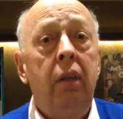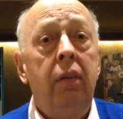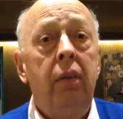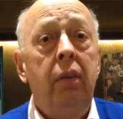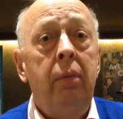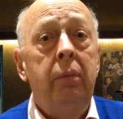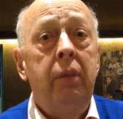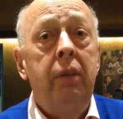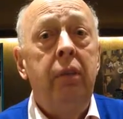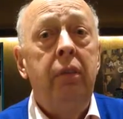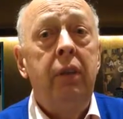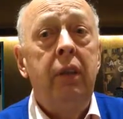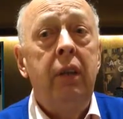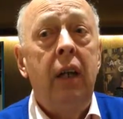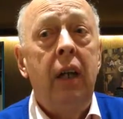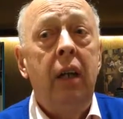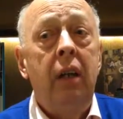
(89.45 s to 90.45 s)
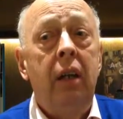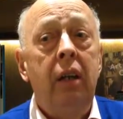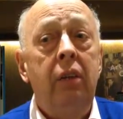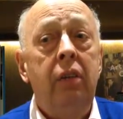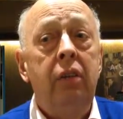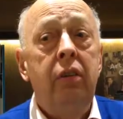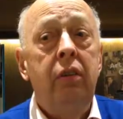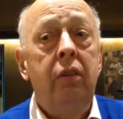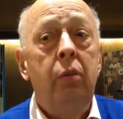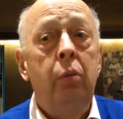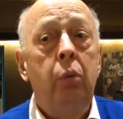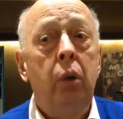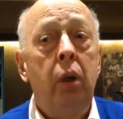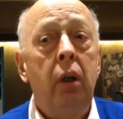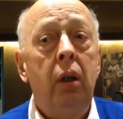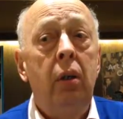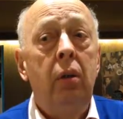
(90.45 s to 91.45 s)
from different areas of the
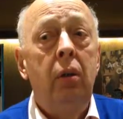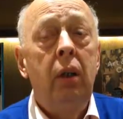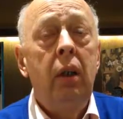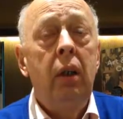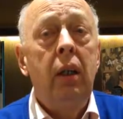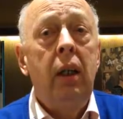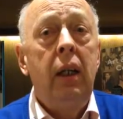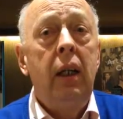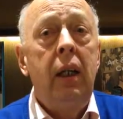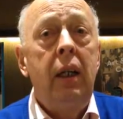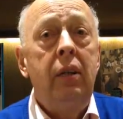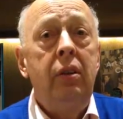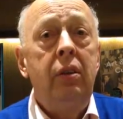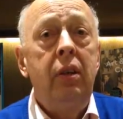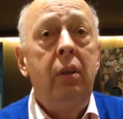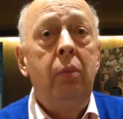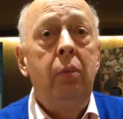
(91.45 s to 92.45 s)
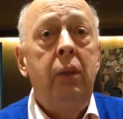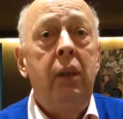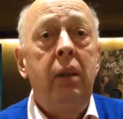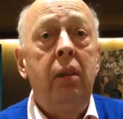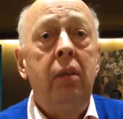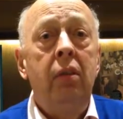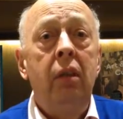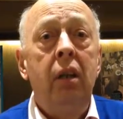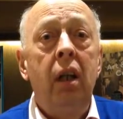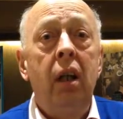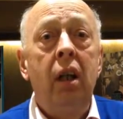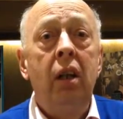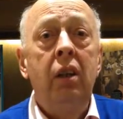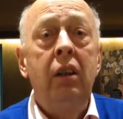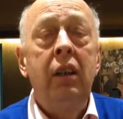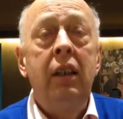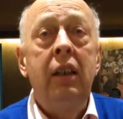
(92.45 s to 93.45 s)
world is that we can
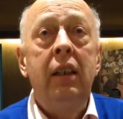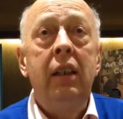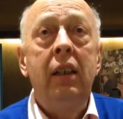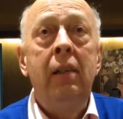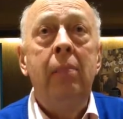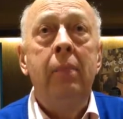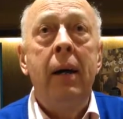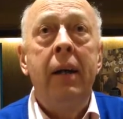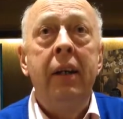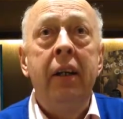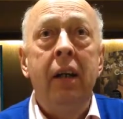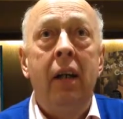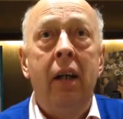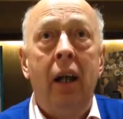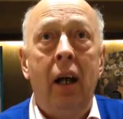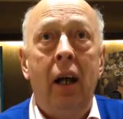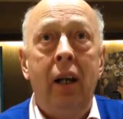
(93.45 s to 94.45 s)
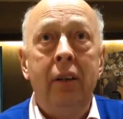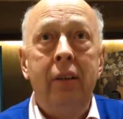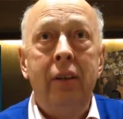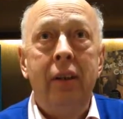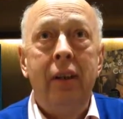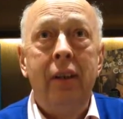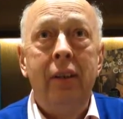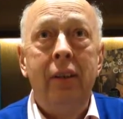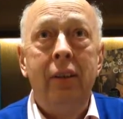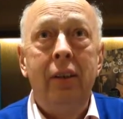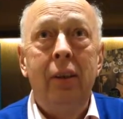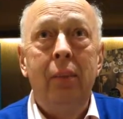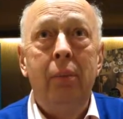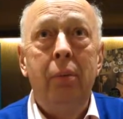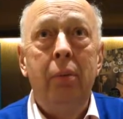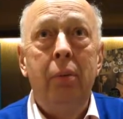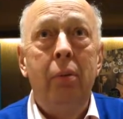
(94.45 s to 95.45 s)
largely de-medicalise this,
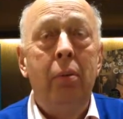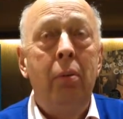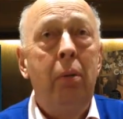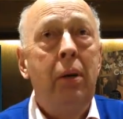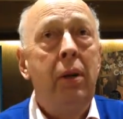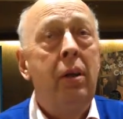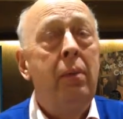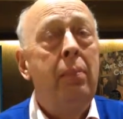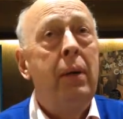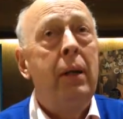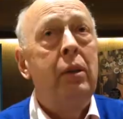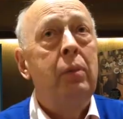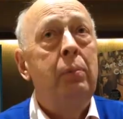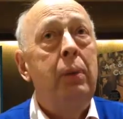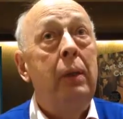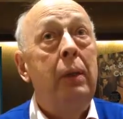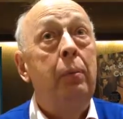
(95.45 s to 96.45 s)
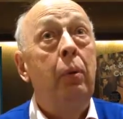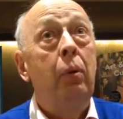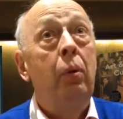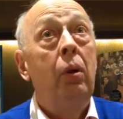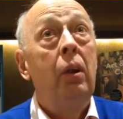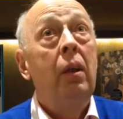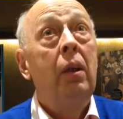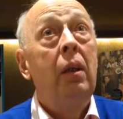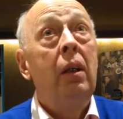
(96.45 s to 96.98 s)
that probably the best people